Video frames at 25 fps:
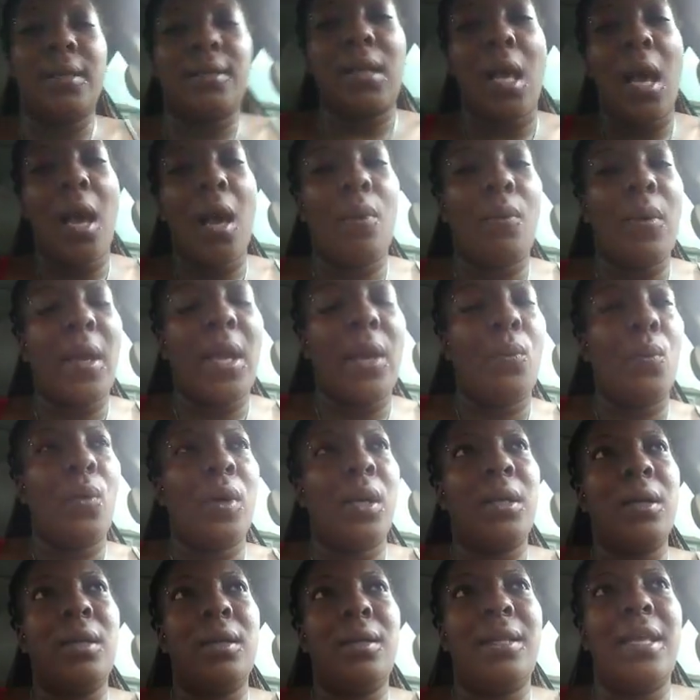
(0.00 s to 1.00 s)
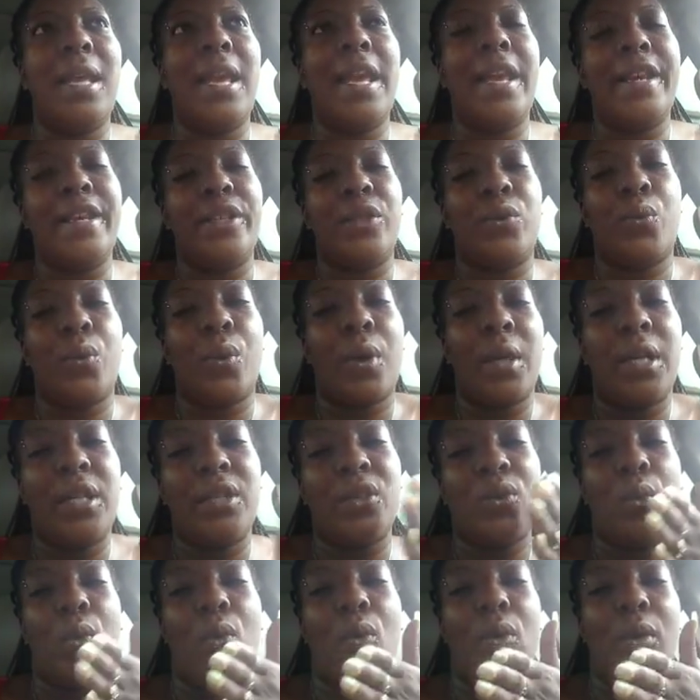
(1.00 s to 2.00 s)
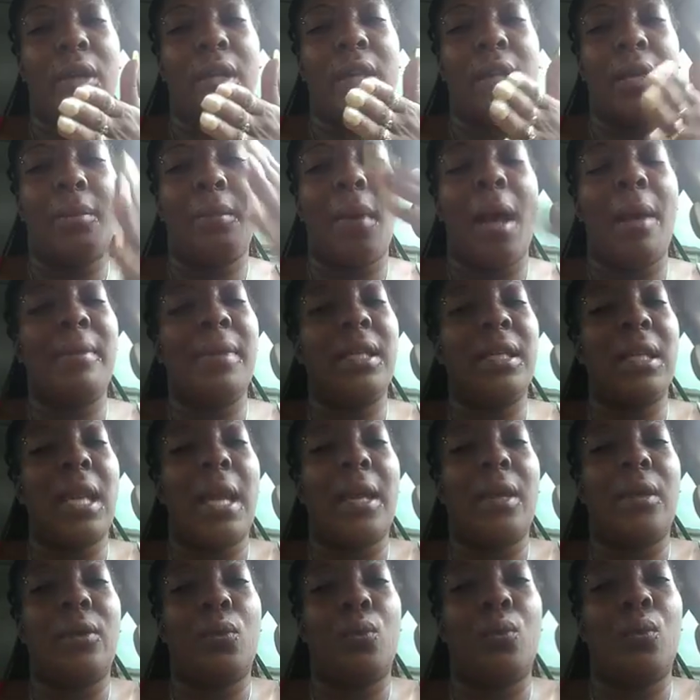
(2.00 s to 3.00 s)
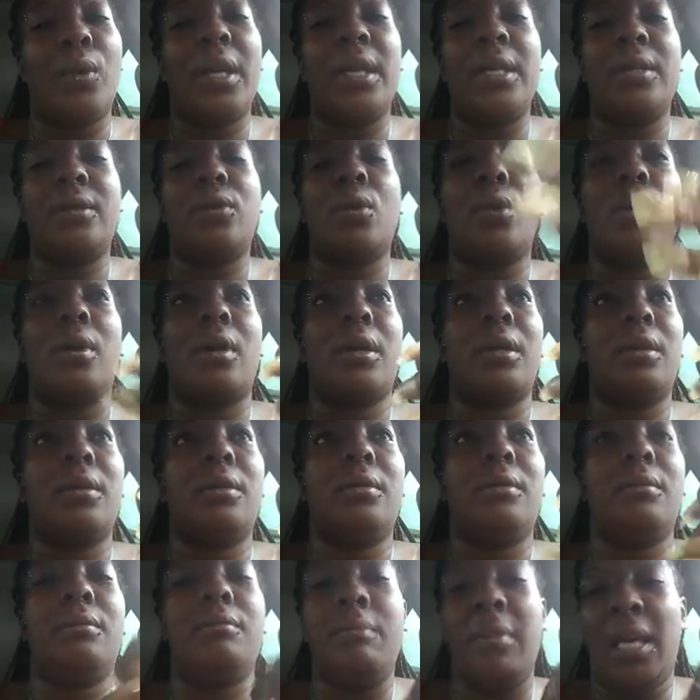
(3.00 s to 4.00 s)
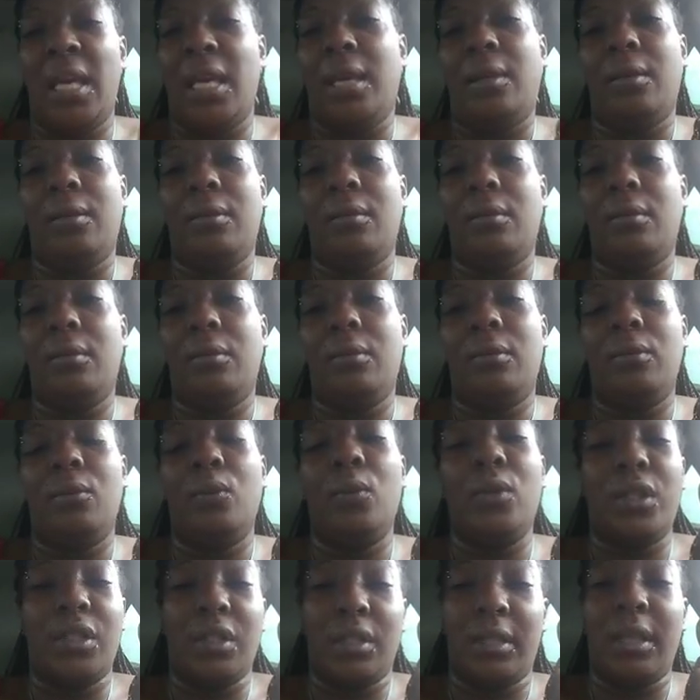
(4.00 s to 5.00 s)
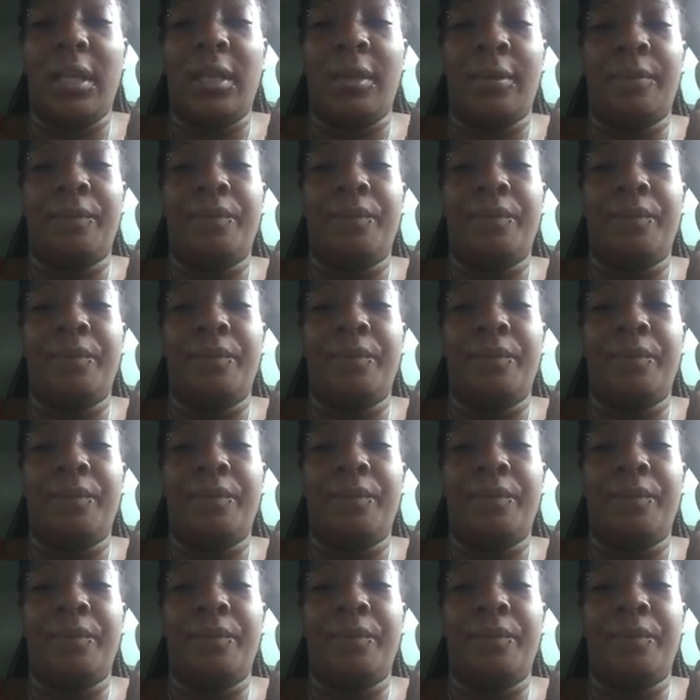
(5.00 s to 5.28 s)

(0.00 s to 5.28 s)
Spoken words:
hallway, one of the dead is running toward him. I mean, like, running toward me, which is him.